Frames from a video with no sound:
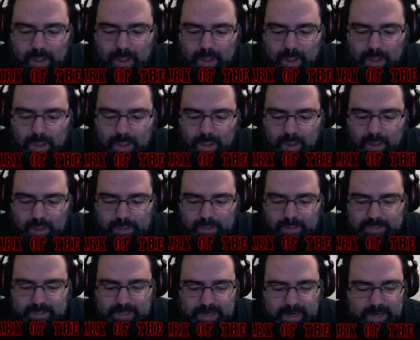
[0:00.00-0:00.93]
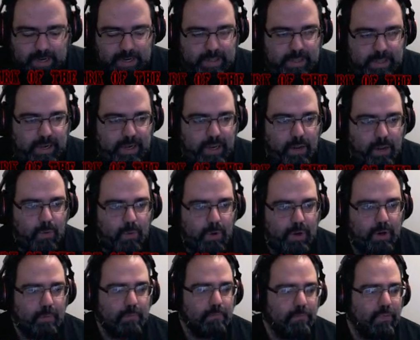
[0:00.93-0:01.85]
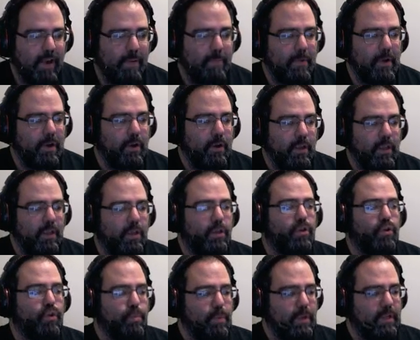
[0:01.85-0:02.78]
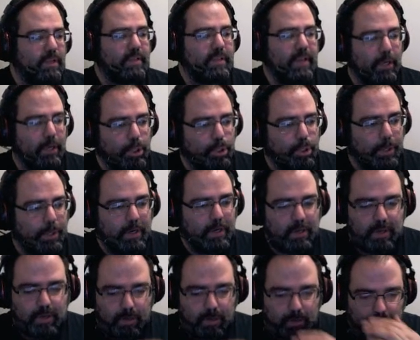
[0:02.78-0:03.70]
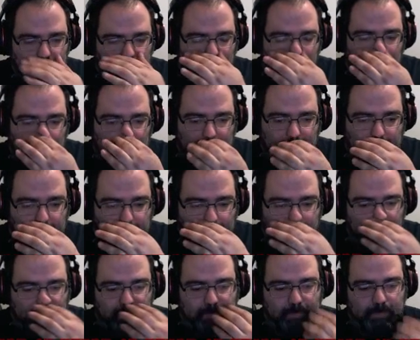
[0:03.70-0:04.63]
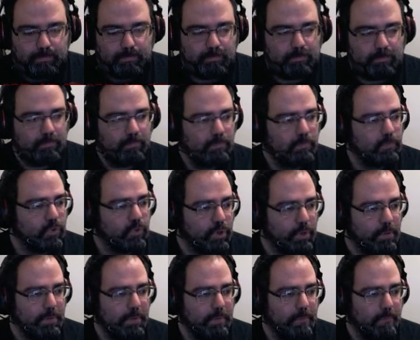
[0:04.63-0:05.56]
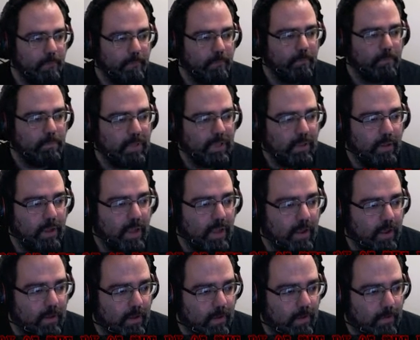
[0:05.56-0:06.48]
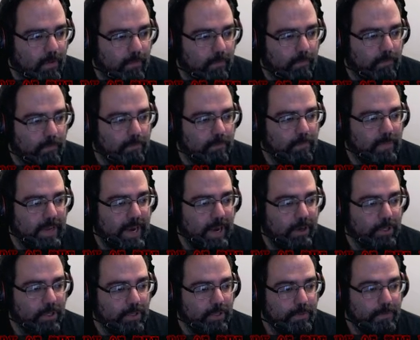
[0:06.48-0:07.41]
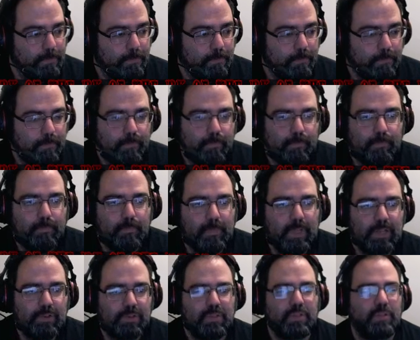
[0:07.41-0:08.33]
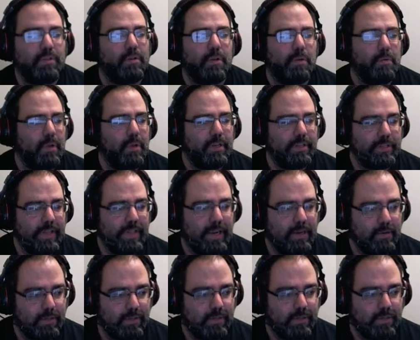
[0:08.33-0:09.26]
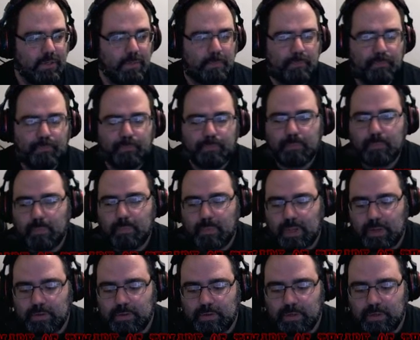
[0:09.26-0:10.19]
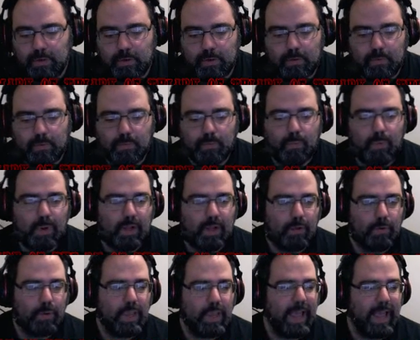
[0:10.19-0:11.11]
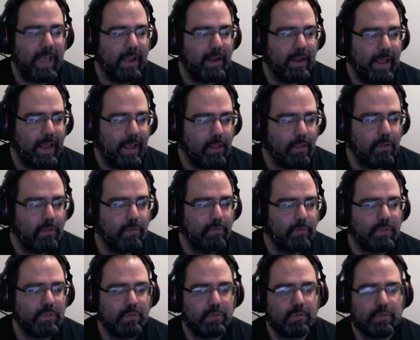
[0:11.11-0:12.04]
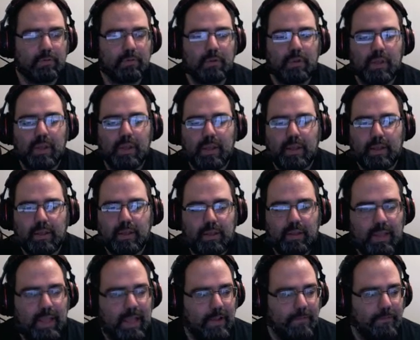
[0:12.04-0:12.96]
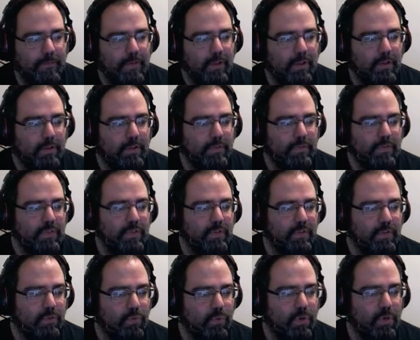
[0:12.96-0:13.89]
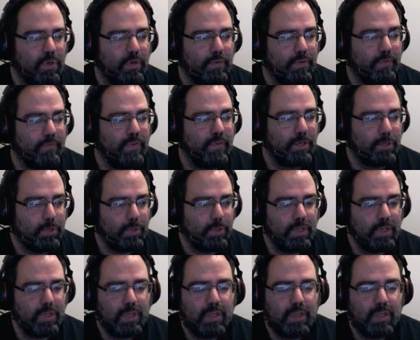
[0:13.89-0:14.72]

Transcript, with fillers: uh, decided that he wanted primarily human centric um, groups of uh, characters. It was just a, a, design decision. So while you had elves and half elves and dwarves eventually,